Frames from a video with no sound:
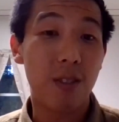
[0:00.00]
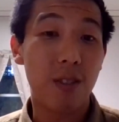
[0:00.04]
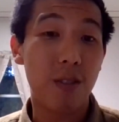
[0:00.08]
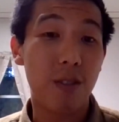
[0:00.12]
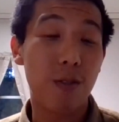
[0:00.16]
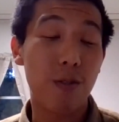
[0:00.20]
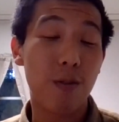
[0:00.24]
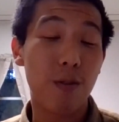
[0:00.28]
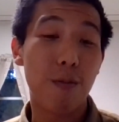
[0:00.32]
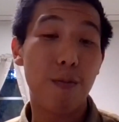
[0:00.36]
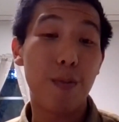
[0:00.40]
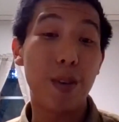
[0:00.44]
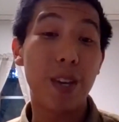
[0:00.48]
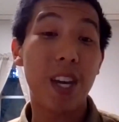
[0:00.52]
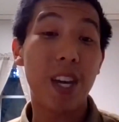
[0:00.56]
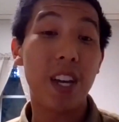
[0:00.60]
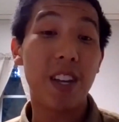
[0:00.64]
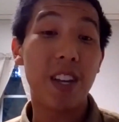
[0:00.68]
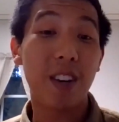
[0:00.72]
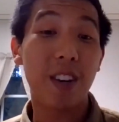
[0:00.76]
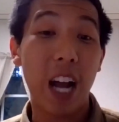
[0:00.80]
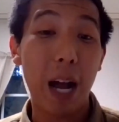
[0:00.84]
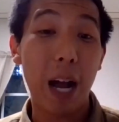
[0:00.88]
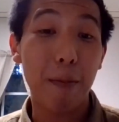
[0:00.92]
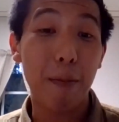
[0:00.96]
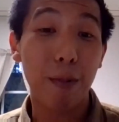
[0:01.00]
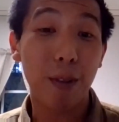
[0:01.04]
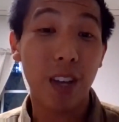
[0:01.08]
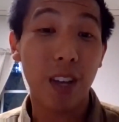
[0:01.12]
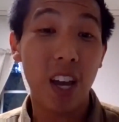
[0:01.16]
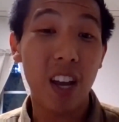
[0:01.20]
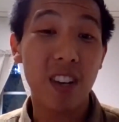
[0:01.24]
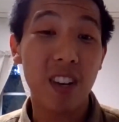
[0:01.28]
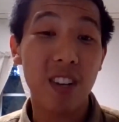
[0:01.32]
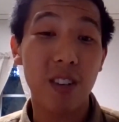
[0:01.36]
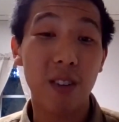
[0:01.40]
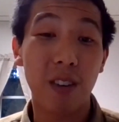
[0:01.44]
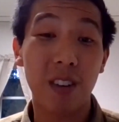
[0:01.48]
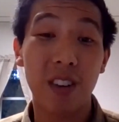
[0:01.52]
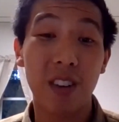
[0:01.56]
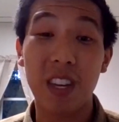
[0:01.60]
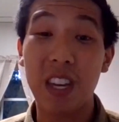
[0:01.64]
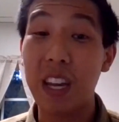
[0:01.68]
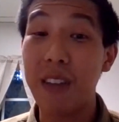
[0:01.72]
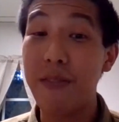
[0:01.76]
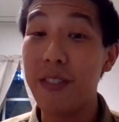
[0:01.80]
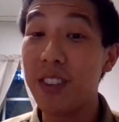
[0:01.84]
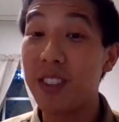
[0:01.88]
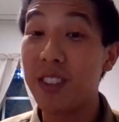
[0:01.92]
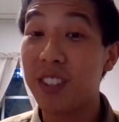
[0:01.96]
to begin your application, or to
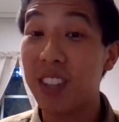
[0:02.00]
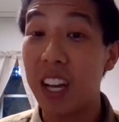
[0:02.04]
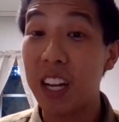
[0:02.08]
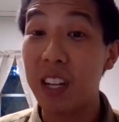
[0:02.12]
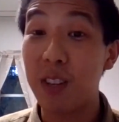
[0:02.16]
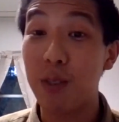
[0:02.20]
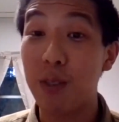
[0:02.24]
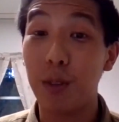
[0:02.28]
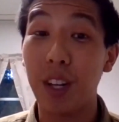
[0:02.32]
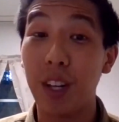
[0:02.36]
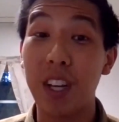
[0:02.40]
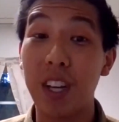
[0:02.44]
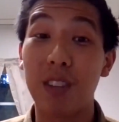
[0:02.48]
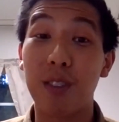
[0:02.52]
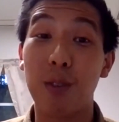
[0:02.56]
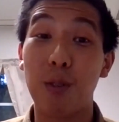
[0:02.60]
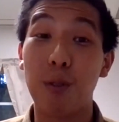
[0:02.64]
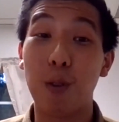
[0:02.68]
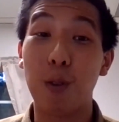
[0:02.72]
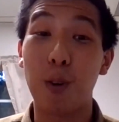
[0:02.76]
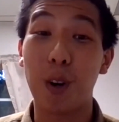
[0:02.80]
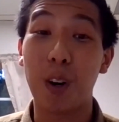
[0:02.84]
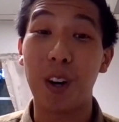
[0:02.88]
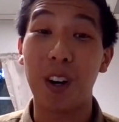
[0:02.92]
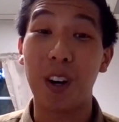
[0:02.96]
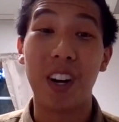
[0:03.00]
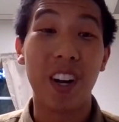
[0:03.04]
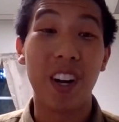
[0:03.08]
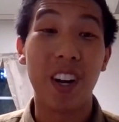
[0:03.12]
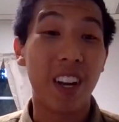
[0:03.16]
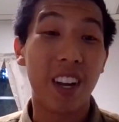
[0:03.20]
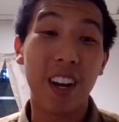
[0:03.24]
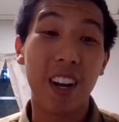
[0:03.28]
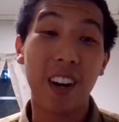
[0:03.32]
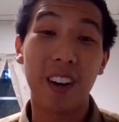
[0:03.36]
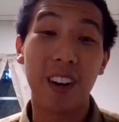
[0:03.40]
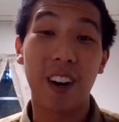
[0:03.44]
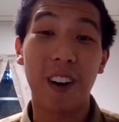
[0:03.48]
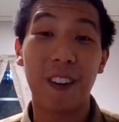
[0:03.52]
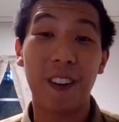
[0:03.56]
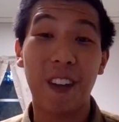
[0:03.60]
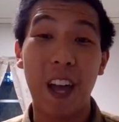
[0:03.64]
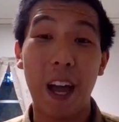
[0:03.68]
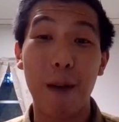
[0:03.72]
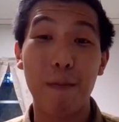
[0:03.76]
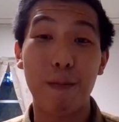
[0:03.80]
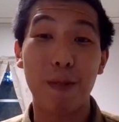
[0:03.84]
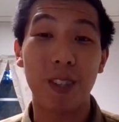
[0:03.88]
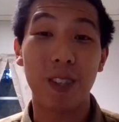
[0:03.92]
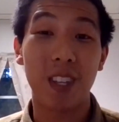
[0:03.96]
even schedule a tour here in our
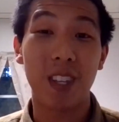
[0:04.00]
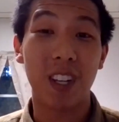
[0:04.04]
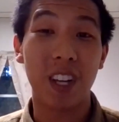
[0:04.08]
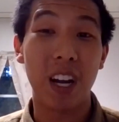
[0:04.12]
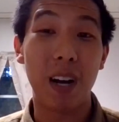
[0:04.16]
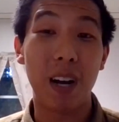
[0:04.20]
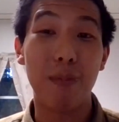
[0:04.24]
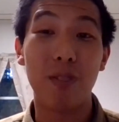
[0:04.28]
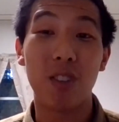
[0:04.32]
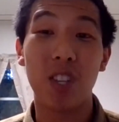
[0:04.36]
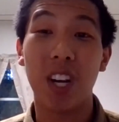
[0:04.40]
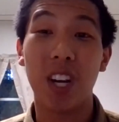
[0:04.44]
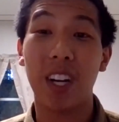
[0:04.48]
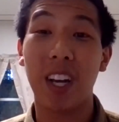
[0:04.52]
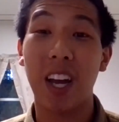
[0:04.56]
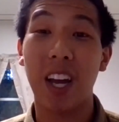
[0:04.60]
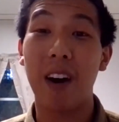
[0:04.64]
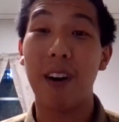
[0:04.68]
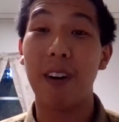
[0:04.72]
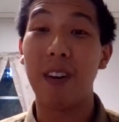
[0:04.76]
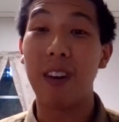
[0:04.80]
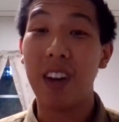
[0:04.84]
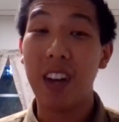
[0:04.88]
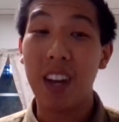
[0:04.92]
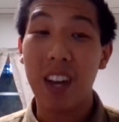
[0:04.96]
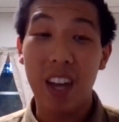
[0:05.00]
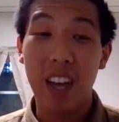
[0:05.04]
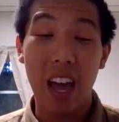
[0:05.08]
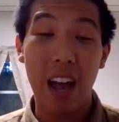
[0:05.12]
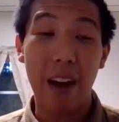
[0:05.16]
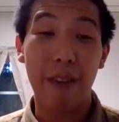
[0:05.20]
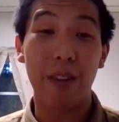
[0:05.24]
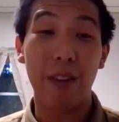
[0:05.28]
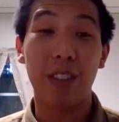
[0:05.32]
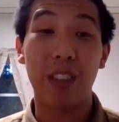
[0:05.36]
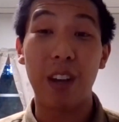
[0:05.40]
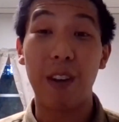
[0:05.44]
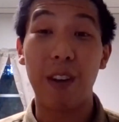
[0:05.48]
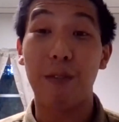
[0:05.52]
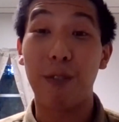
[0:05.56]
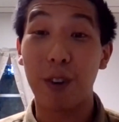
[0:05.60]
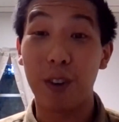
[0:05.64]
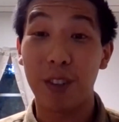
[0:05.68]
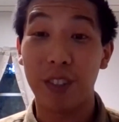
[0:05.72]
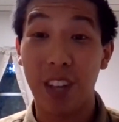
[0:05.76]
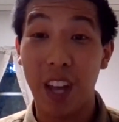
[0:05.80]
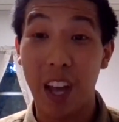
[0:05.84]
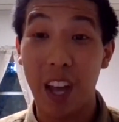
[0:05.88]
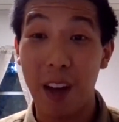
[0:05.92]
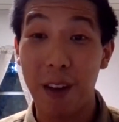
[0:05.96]
campus to come check out everything
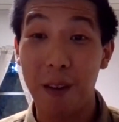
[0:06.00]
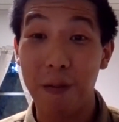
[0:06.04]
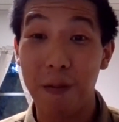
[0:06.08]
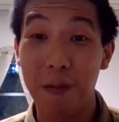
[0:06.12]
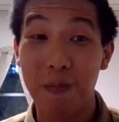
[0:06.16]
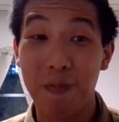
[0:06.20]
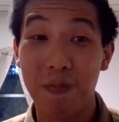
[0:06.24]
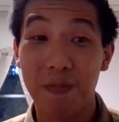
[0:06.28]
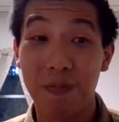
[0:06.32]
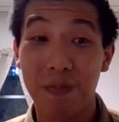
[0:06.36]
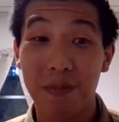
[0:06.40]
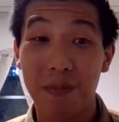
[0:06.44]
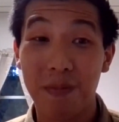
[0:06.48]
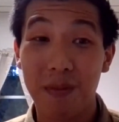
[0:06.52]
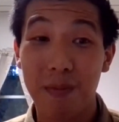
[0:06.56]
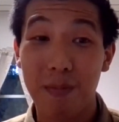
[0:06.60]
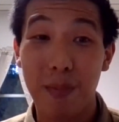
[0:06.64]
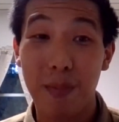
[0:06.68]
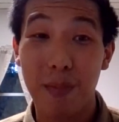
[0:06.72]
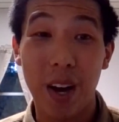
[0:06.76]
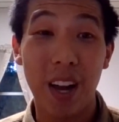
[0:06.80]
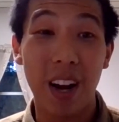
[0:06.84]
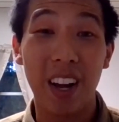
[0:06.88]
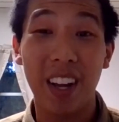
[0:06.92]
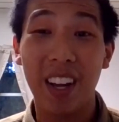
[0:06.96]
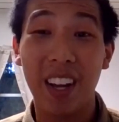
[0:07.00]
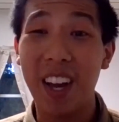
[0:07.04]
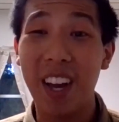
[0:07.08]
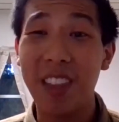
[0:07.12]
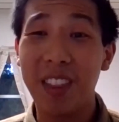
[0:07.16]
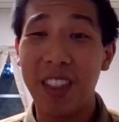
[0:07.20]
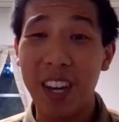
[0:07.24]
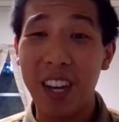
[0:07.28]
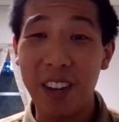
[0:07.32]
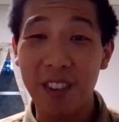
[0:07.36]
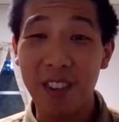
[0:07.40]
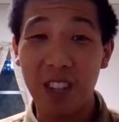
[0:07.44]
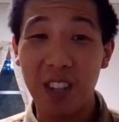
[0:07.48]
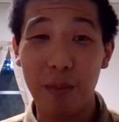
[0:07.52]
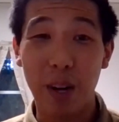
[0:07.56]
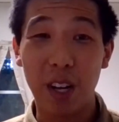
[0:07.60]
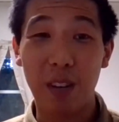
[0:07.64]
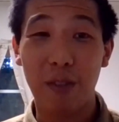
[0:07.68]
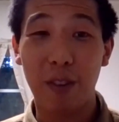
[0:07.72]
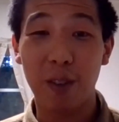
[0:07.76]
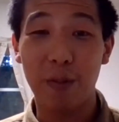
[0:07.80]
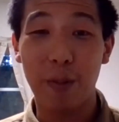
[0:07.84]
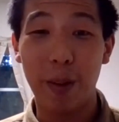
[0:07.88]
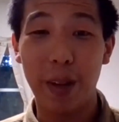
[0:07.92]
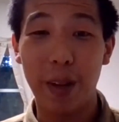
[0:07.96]
firsthand. But again, thank you so
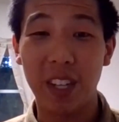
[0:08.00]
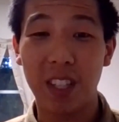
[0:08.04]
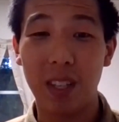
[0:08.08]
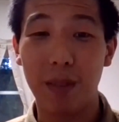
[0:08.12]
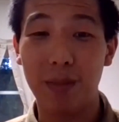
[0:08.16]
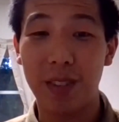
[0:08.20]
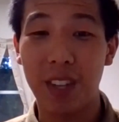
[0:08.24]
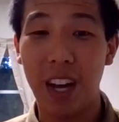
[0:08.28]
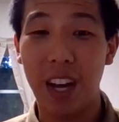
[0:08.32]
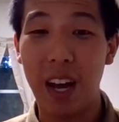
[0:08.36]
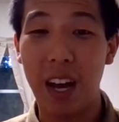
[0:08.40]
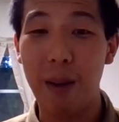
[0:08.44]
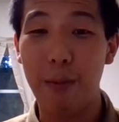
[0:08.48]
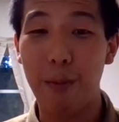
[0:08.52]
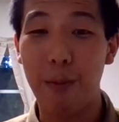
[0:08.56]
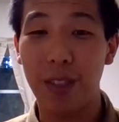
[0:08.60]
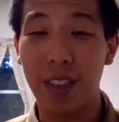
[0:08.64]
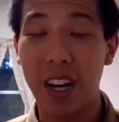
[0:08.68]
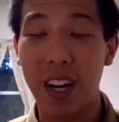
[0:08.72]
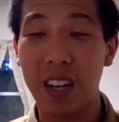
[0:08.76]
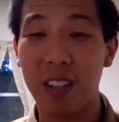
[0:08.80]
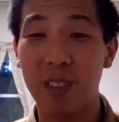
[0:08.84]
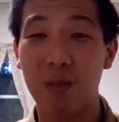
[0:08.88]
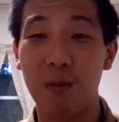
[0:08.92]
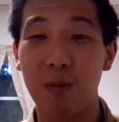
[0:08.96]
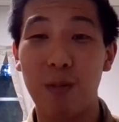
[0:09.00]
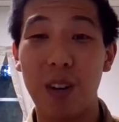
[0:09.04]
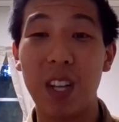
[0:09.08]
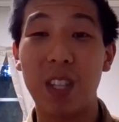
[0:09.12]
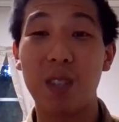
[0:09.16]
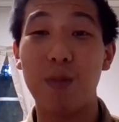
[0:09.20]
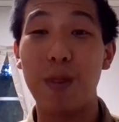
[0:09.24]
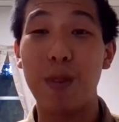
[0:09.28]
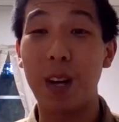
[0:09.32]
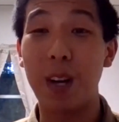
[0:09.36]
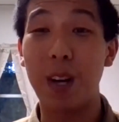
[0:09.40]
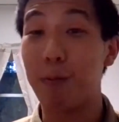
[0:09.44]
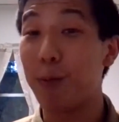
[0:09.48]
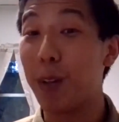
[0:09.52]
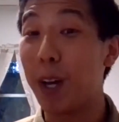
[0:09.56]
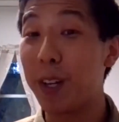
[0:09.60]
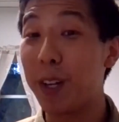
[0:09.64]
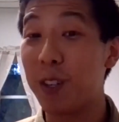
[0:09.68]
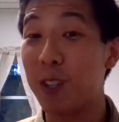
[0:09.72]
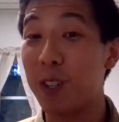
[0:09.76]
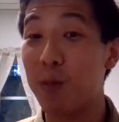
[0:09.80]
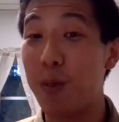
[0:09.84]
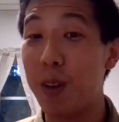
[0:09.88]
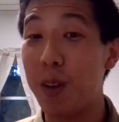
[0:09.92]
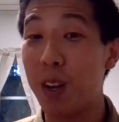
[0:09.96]
much for spending some time with us. It's been a
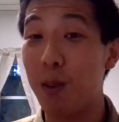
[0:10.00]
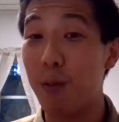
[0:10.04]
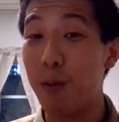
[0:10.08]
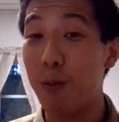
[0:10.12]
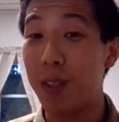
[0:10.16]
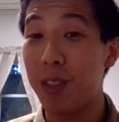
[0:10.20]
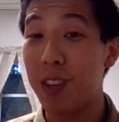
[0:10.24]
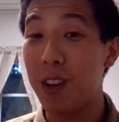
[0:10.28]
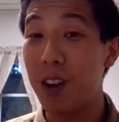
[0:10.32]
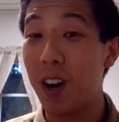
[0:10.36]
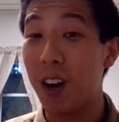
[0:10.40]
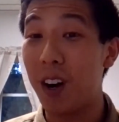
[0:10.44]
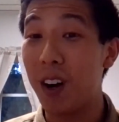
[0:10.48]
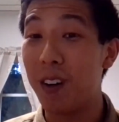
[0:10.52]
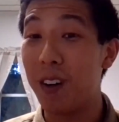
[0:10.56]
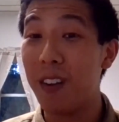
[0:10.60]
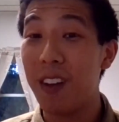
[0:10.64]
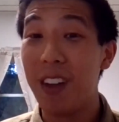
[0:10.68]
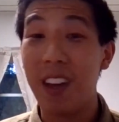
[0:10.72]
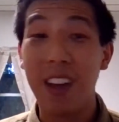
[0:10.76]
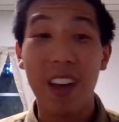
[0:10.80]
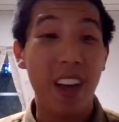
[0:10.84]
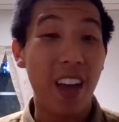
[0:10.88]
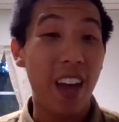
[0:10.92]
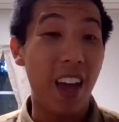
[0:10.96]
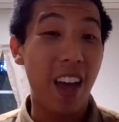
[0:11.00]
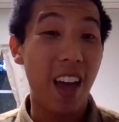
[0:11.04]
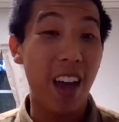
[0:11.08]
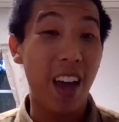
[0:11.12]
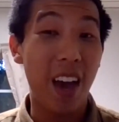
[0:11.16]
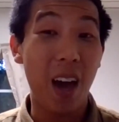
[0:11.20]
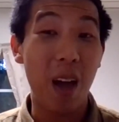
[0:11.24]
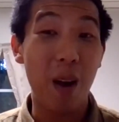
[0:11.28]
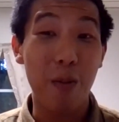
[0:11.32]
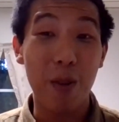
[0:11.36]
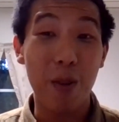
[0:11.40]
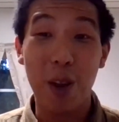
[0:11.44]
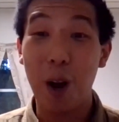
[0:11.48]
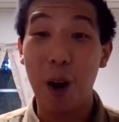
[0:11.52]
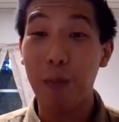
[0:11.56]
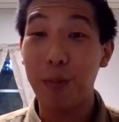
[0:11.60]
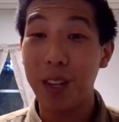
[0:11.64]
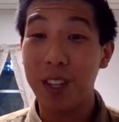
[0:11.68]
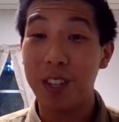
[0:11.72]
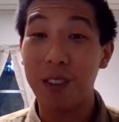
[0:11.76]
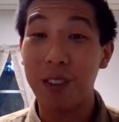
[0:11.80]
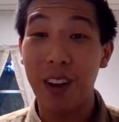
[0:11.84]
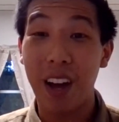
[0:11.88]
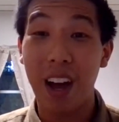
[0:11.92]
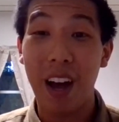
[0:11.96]
pleasure speaking with y'all, and we hope
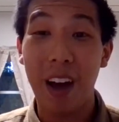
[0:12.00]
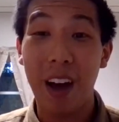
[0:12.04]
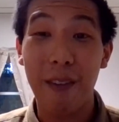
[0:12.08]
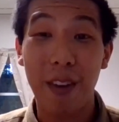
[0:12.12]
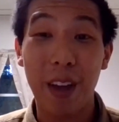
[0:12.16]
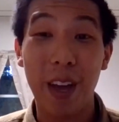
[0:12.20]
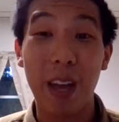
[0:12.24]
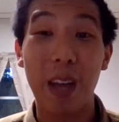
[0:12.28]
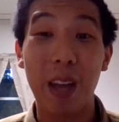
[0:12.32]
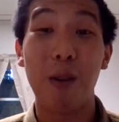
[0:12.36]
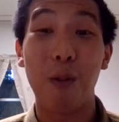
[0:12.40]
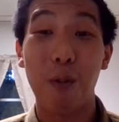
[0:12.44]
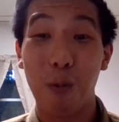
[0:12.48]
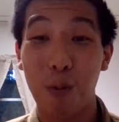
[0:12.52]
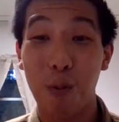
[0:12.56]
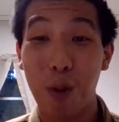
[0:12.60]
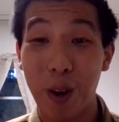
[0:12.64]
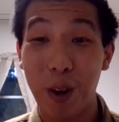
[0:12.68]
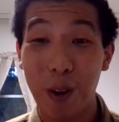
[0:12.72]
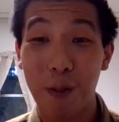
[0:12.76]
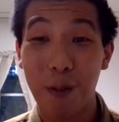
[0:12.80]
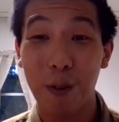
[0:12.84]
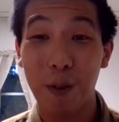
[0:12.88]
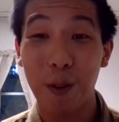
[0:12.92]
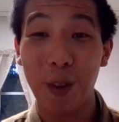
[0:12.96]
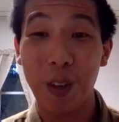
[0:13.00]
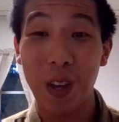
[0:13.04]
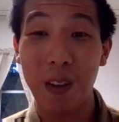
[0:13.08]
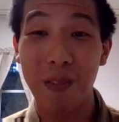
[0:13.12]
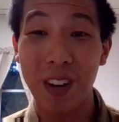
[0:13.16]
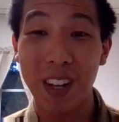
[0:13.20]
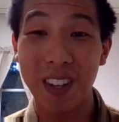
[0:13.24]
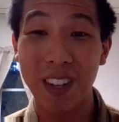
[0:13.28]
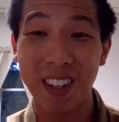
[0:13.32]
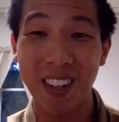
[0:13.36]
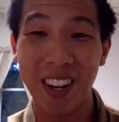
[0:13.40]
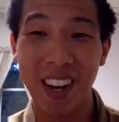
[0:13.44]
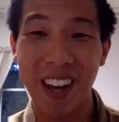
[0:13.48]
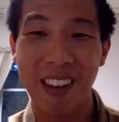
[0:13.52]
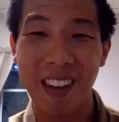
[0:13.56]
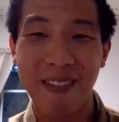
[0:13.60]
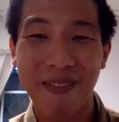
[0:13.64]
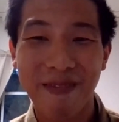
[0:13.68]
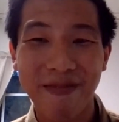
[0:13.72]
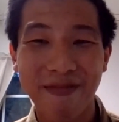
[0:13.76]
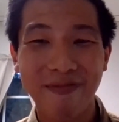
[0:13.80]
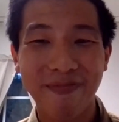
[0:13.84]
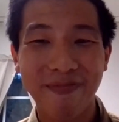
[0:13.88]
that you have a wonderful evening tonight.